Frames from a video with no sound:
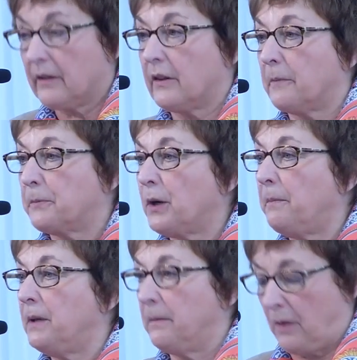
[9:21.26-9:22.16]
The
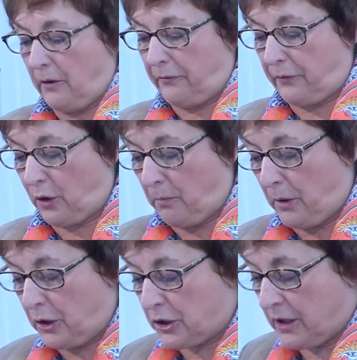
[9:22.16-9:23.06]
problem of
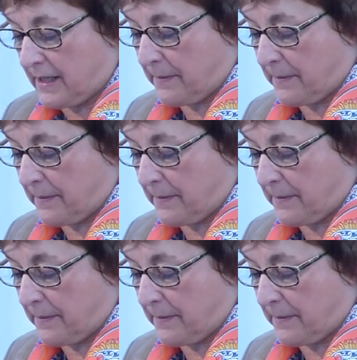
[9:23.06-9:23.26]
commercial